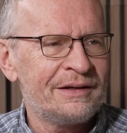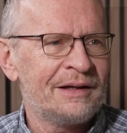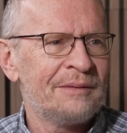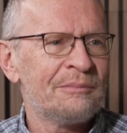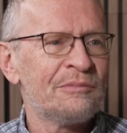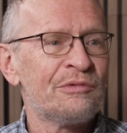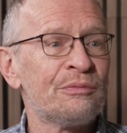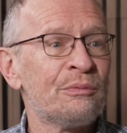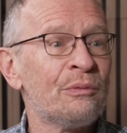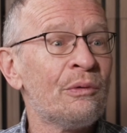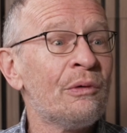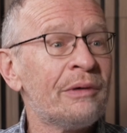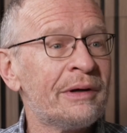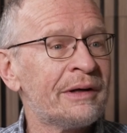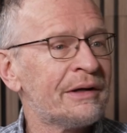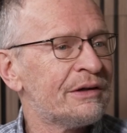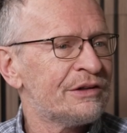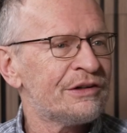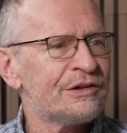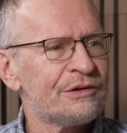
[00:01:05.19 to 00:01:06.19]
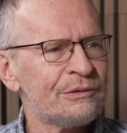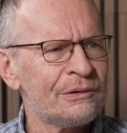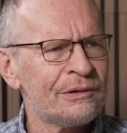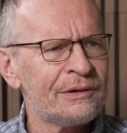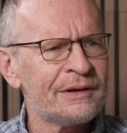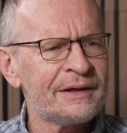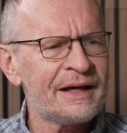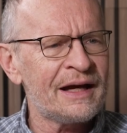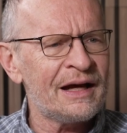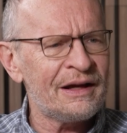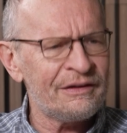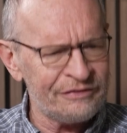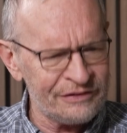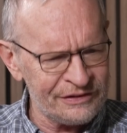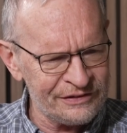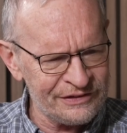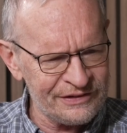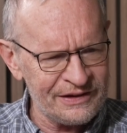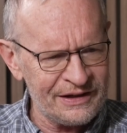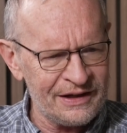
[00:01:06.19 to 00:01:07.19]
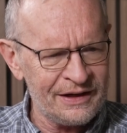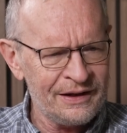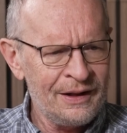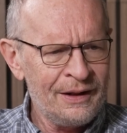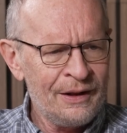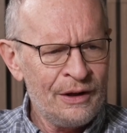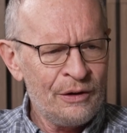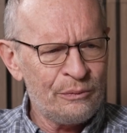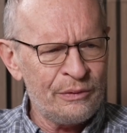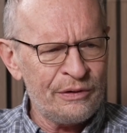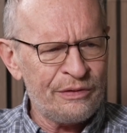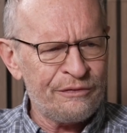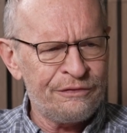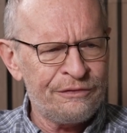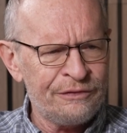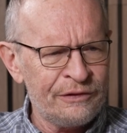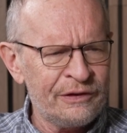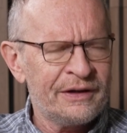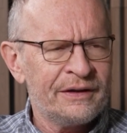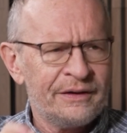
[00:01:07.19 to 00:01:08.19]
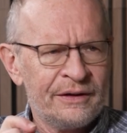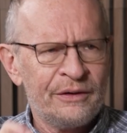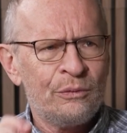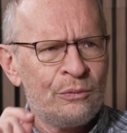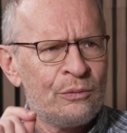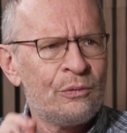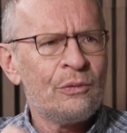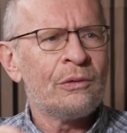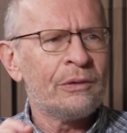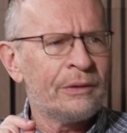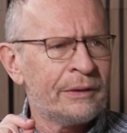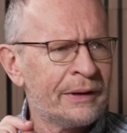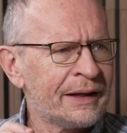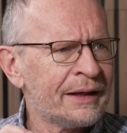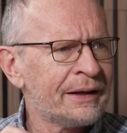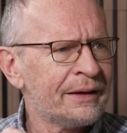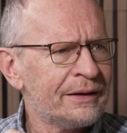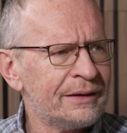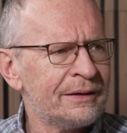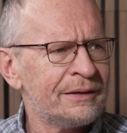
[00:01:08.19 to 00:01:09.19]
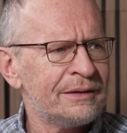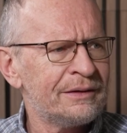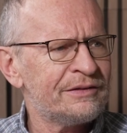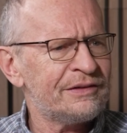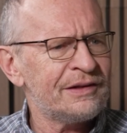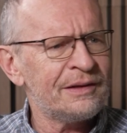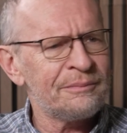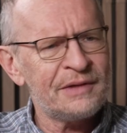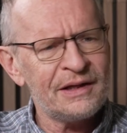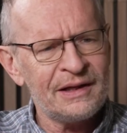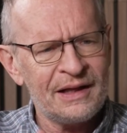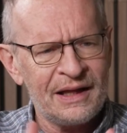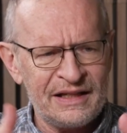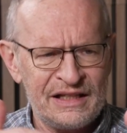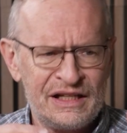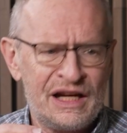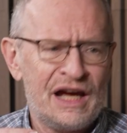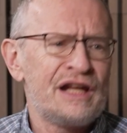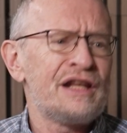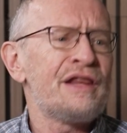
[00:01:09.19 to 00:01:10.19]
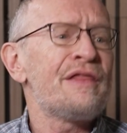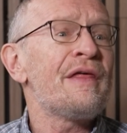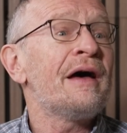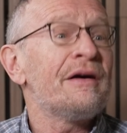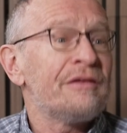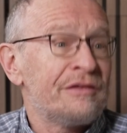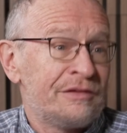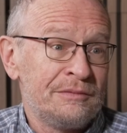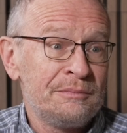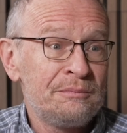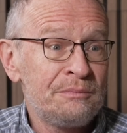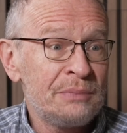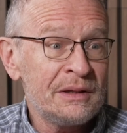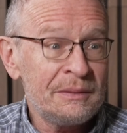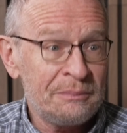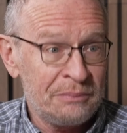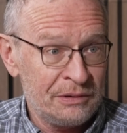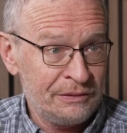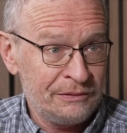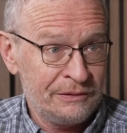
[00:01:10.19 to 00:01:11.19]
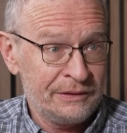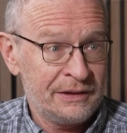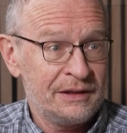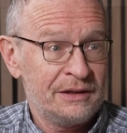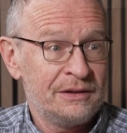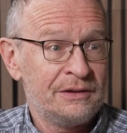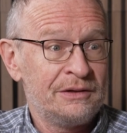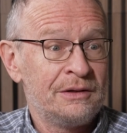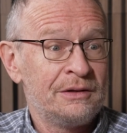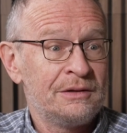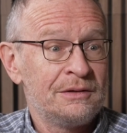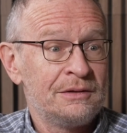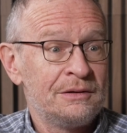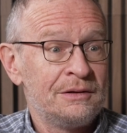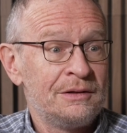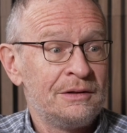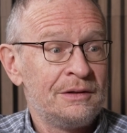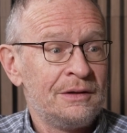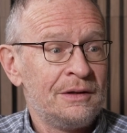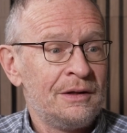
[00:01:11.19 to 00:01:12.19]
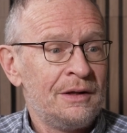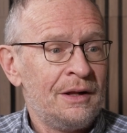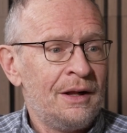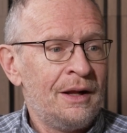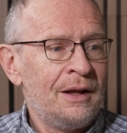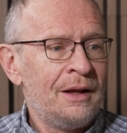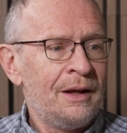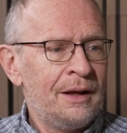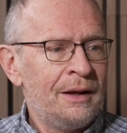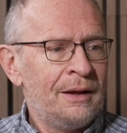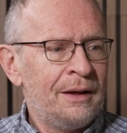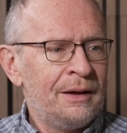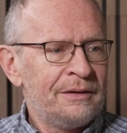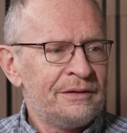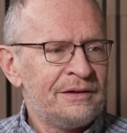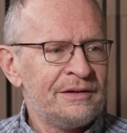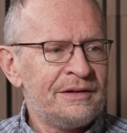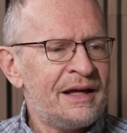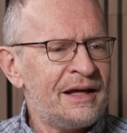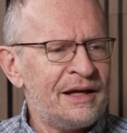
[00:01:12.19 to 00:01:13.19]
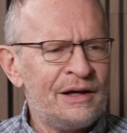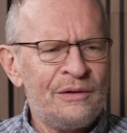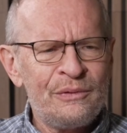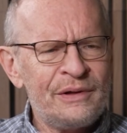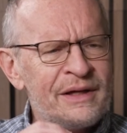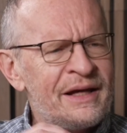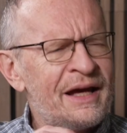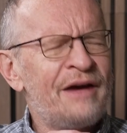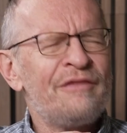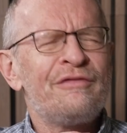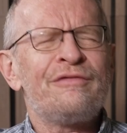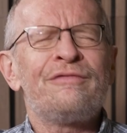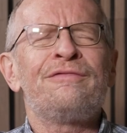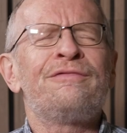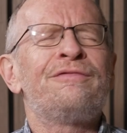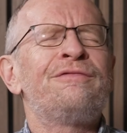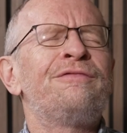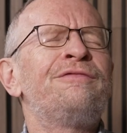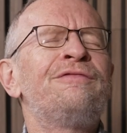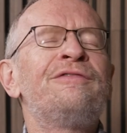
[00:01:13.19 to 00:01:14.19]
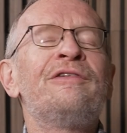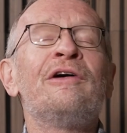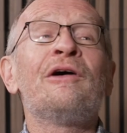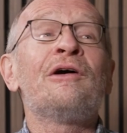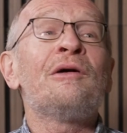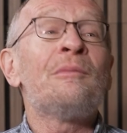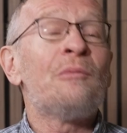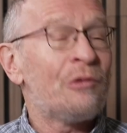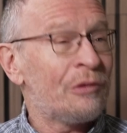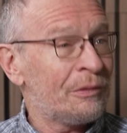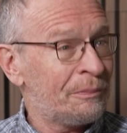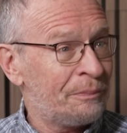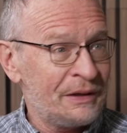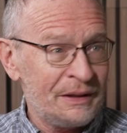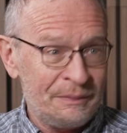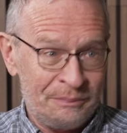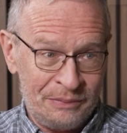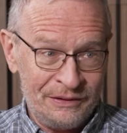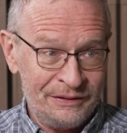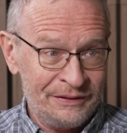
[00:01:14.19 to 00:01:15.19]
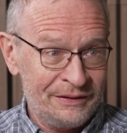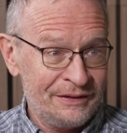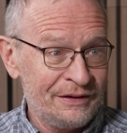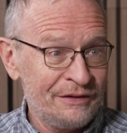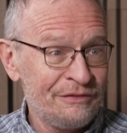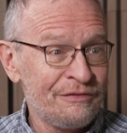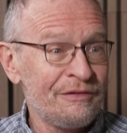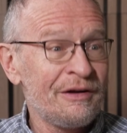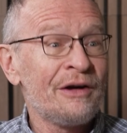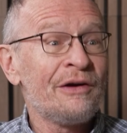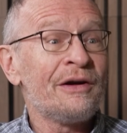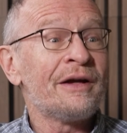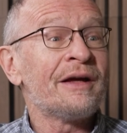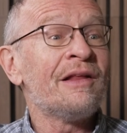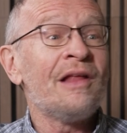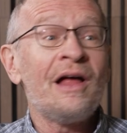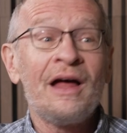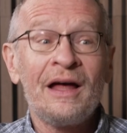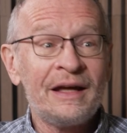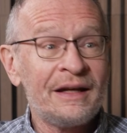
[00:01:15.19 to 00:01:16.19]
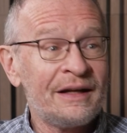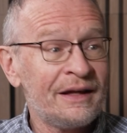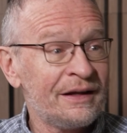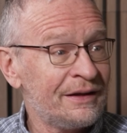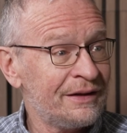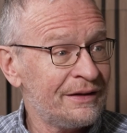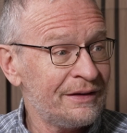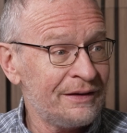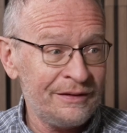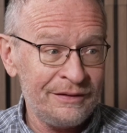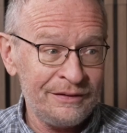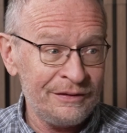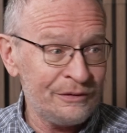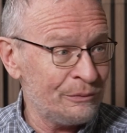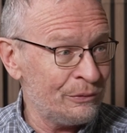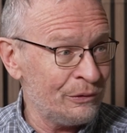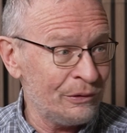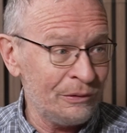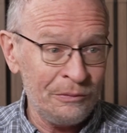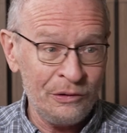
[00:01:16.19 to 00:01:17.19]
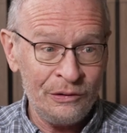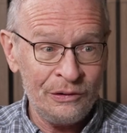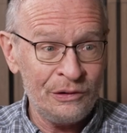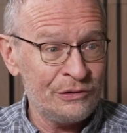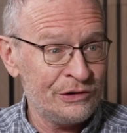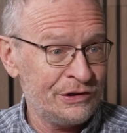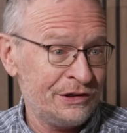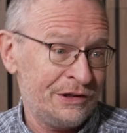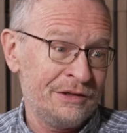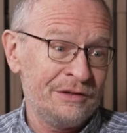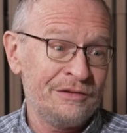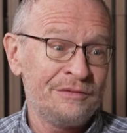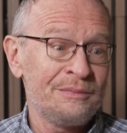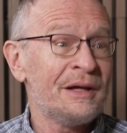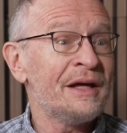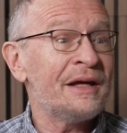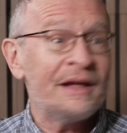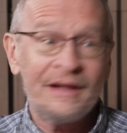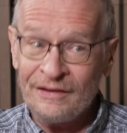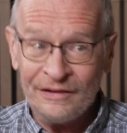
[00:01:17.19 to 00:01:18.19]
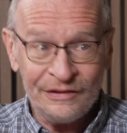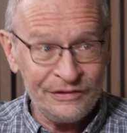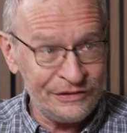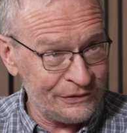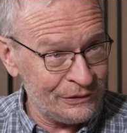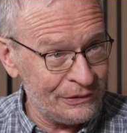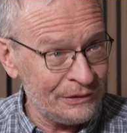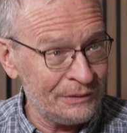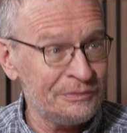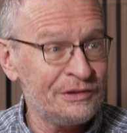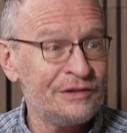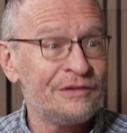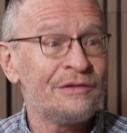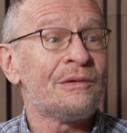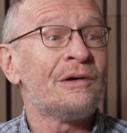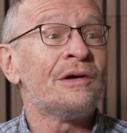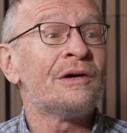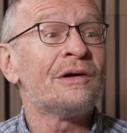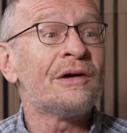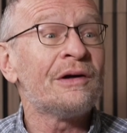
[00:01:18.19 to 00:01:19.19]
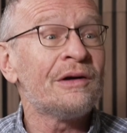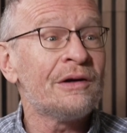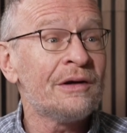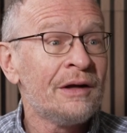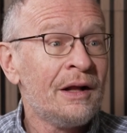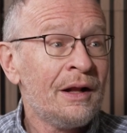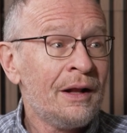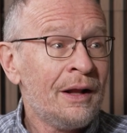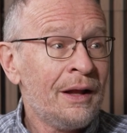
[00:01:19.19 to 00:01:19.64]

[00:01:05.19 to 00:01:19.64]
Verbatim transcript: comes roaring ashore in Galveston with very little warning, and something like 9,000 people are killed. Today we have far more people in the firing line. The warmer ocean is making the storm stronger